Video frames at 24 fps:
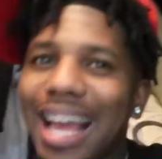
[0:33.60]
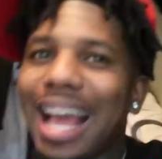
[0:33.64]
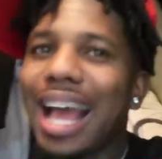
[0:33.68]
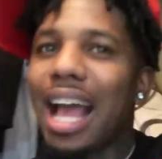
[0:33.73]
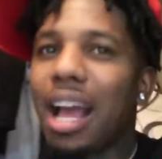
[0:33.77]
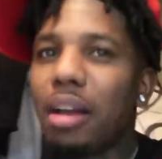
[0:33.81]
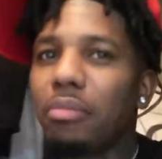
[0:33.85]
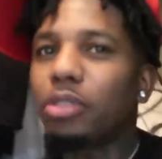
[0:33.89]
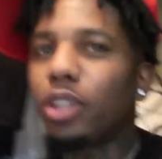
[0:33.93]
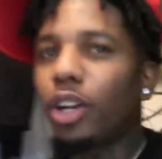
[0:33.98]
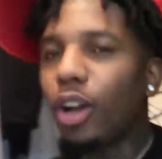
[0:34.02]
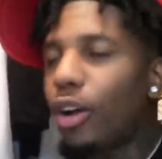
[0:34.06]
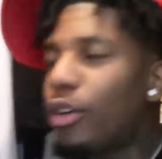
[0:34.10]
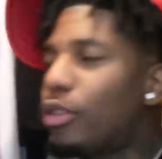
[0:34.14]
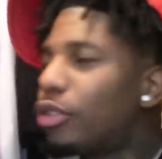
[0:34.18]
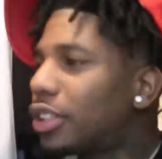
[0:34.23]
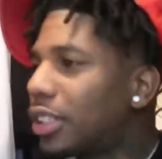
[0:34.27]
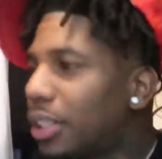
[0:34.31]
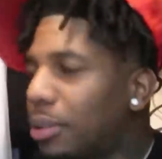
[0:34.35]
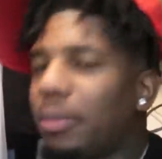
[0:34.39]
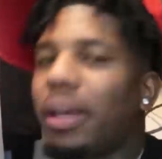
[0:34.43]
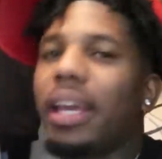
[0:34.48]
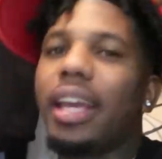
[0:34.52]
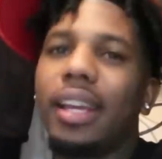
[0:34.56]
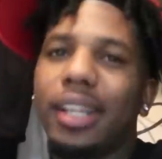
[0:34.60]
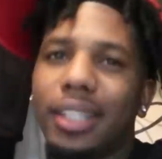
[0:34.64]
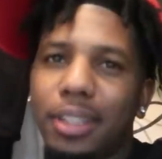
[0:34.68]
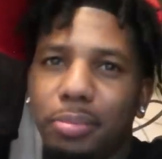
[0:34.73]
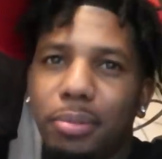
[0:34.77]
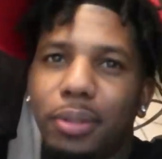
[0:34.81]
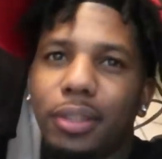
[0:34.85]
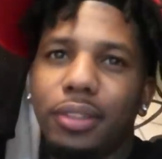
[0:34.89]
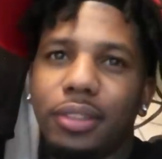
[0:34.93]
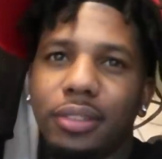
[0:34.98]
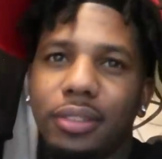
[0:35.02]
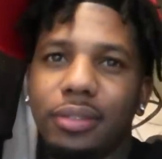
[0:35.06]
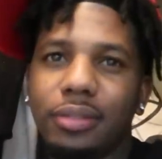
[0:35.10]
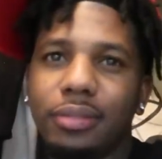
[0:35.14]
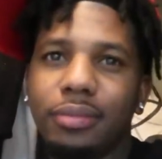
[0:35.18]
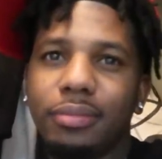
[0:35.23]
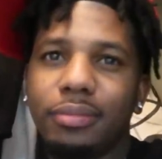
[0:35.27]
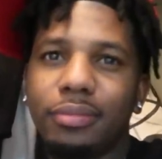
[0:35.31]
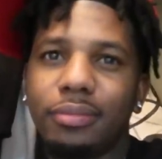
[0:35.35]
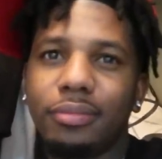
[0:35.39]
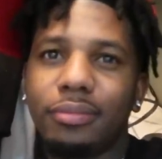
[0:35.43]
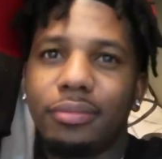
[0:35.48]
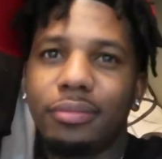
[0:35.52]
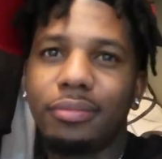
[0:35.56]
I'm gonna smash, bro.
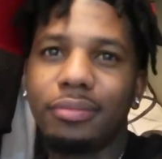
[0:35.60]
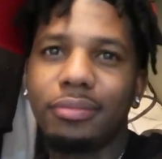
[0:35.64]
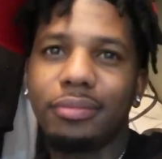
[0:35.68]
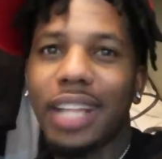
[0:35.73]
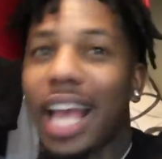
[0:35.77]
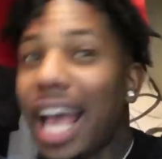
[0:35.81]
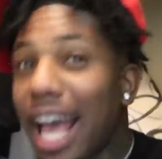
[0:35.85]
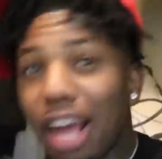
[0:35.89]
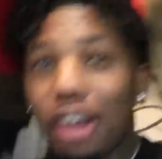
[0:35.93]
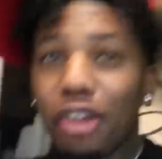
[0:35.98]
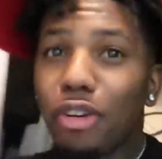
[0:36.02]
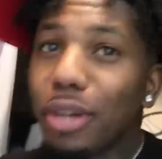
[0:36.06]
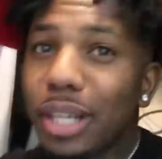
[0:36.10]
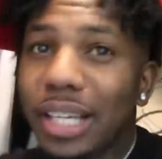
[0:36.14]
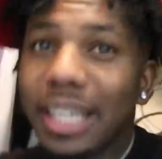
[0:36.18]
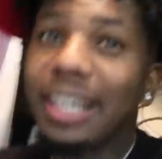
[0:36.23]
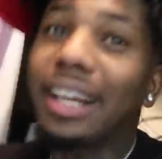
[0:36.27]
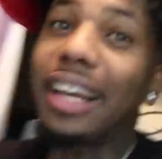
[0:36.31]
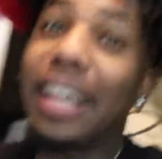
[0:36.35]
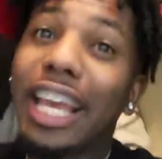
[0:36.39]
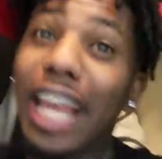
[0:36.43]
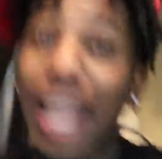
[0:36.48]
I don't care.